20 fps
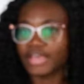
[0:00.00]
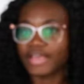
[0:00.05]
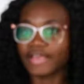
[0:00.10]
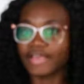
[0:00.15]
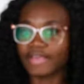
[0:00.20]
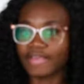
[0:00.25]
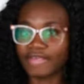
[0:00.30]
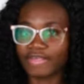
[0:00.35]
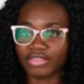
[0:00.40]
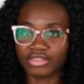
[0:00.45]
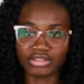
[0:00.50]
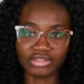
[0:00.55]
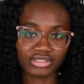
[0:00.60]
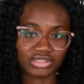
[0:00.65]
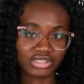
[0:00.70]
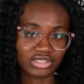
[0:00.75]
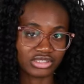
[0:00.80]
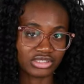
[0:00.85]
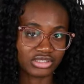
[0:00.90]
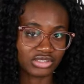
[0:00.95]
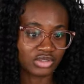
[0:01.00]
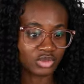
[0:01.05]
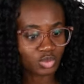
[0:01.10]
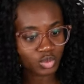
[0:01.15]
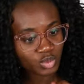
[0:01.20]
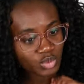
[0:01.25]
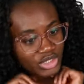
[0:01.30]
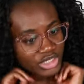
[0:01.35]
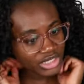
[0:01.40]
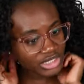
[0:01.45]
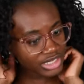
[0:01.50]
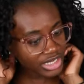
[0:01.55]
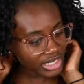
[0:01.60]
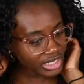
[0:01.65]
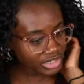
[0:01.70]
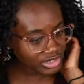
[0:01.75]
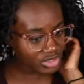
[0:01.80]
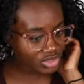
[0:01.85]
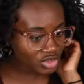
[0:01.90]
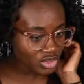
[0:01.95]
And this is really
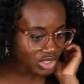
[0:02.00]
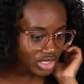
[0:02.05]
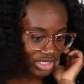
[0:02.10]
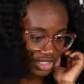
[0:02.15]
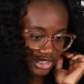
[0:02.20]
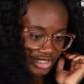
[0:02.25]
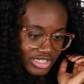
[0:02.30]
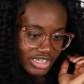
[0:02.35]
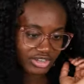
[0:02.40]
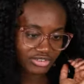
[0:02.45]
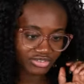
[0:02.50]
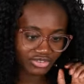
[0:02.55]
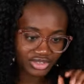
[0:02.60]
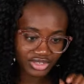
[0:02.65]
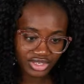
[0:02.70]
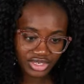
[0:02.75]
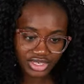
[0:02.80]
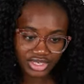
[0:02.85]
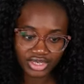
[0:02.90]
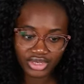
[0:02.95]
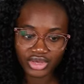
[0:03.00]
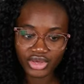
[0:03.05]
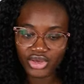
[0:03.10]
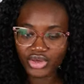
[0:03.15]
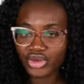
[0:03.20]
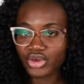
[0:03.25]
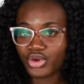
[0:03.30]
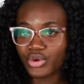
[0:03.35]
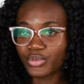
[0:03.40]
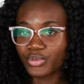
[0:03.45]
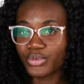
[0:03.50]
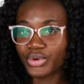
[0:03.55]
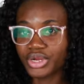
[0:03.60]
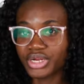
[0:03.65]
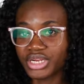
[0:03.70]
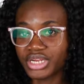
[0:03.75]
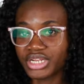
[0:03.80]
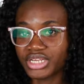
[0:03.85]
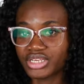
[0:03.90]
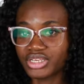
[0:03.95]
nice. You can definitely wear
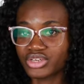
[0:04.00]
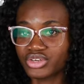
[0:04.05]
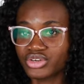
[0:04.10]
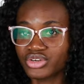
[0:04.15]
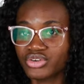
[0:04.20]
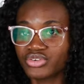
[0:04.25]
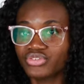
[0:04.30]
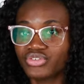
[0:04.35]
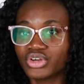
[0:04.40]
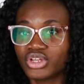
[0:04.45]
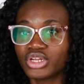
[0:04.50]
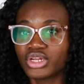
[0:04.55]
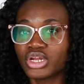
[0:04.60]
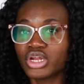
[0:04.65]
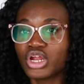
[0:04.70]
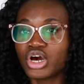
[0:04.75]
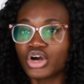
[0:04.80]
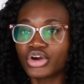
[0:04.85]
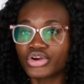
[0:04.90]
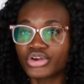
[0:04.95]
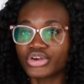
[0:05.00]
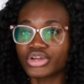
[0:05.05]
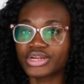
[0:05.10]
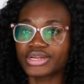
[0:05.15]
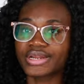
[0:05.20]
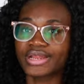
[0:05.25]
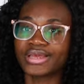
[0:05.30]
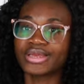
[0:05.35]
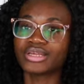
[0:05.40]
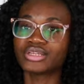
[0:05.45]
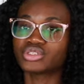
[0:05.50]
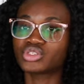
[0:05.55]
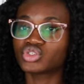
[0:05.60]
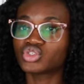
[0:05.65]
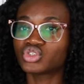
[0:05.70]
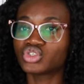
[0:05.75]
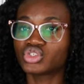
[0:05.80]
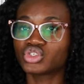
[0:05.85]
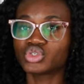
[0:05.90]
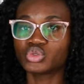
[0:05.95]
the hair for longer than
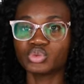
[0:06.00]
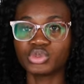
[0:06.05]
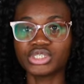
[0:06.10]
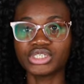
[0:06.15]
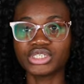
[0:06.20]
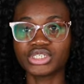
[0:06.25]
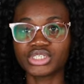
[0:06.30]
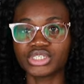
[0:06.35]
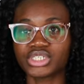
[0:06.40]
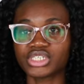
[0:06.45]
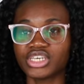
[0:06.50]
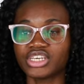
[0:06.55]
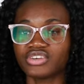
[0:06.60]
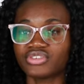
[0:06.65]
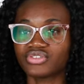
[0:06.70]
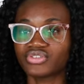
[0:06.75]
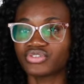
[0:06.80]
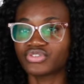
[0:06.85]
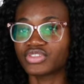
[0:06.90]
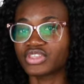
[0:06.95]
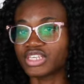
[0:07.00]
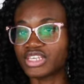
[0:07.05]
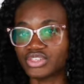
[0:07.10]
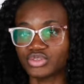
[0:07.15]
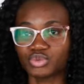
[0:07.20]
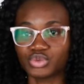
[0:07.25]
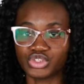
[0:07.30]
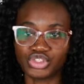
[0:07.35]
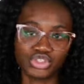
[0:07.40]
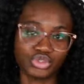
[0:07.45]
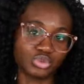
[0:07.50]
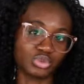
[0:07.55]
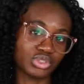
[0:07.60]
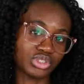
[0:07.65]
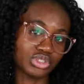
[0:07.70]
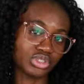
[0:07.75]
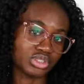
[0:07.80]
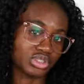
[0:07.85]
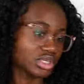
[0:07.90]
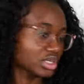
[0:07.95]
2 weeks if that's what you
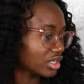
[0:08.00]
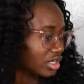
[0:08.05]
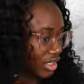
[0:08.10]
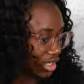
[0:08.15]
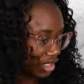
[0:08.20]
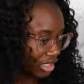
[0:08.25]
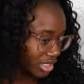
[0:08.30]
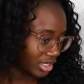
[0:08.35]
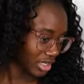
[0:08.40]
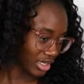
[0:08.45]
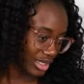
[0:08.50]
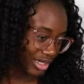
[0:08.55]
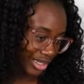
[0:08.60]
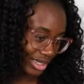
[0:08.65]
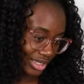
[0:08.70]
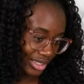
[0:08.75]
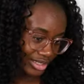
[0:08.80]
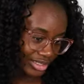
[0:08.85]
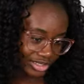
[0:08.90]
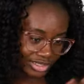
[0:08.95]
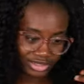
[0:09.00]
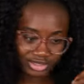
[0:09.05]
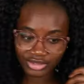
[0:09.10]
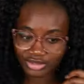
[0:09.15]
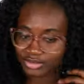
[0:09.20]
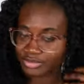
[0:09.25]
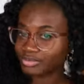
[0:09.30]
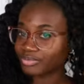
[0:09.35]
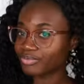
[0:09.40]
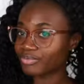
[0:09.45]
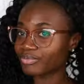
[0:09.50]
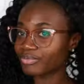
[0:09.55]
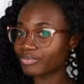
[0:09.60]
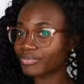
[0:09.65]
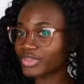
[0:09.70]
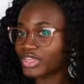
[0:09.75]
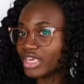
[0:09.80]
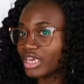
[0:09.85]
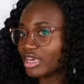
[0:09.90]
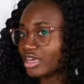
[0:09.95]
want. And
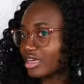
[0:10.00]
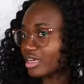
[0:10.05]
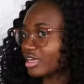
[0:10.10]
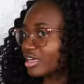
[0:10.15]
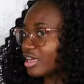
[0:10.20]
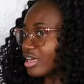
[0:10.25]
yeah,